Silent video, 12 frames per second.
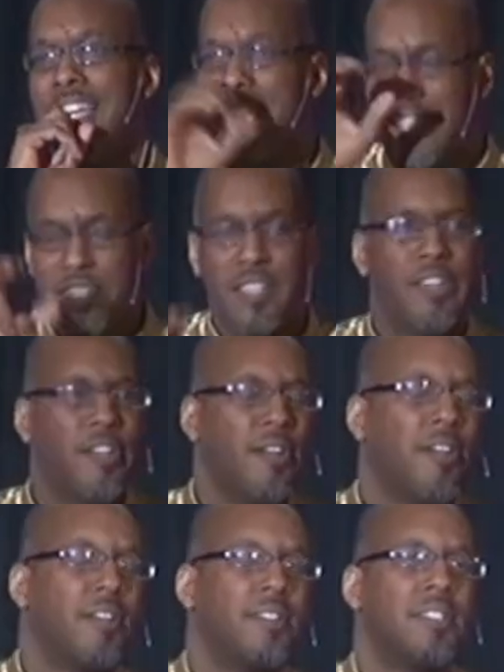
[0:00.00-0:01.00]
He is here,
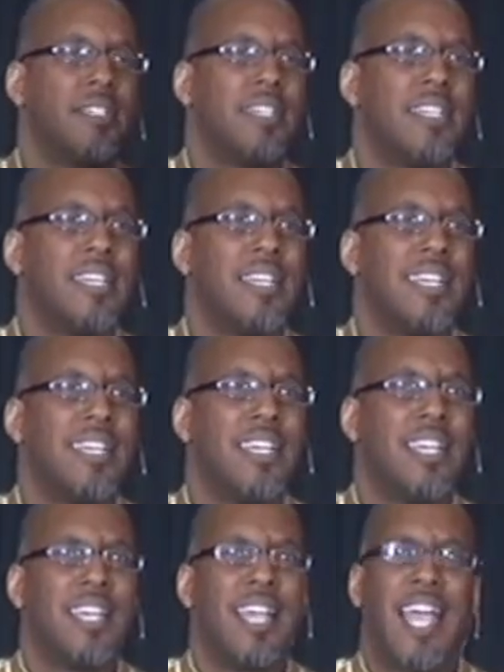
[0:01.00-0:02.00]

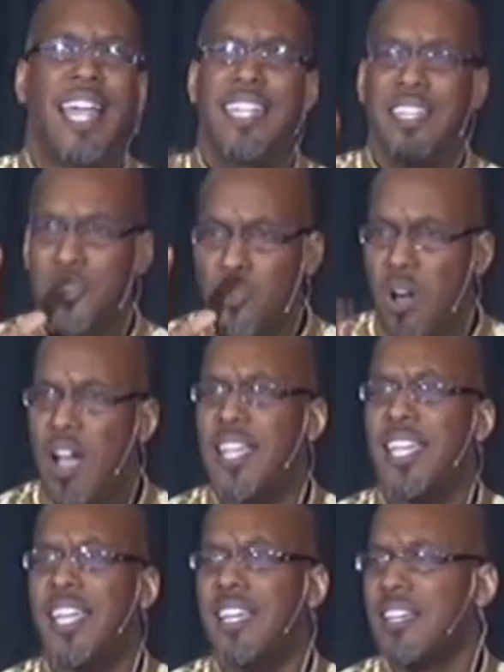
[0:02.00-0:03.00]
and He is
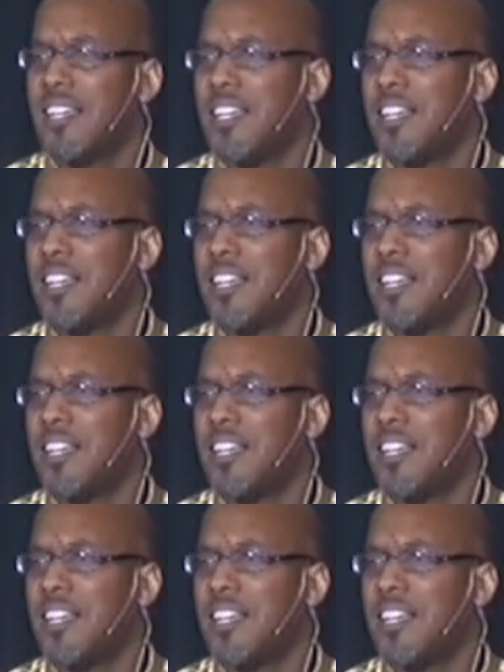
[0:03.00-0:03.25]
walking